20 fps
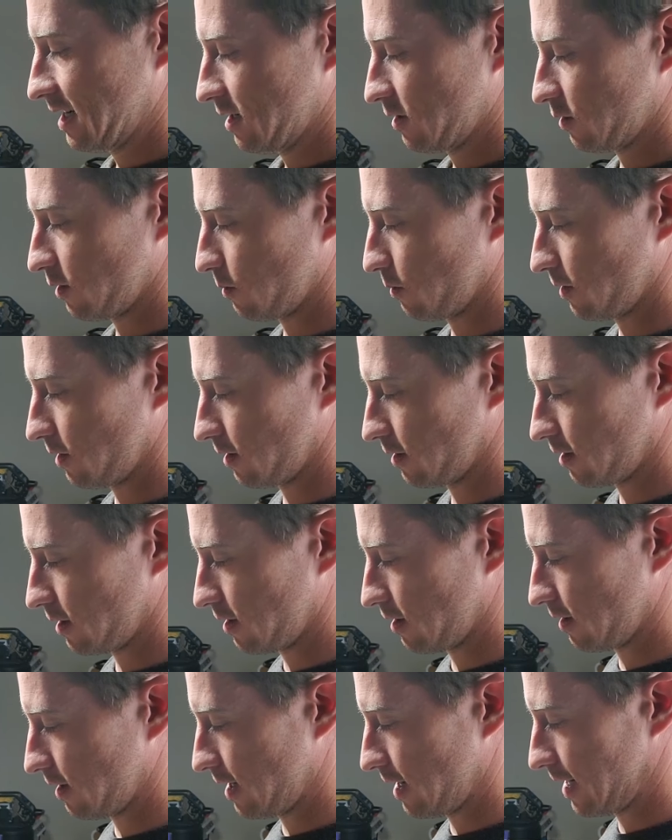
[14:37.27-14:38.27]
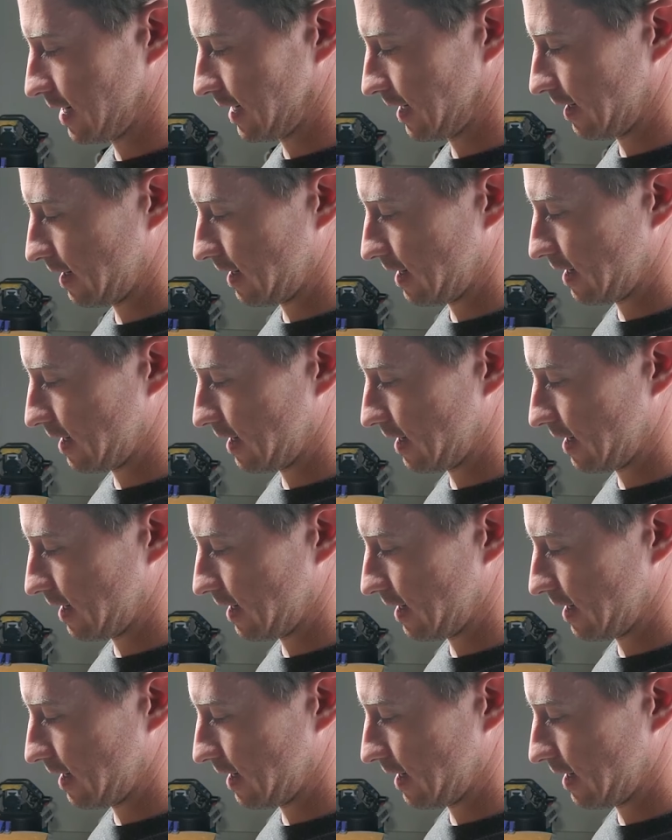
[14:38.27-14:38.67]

So I'm going to call that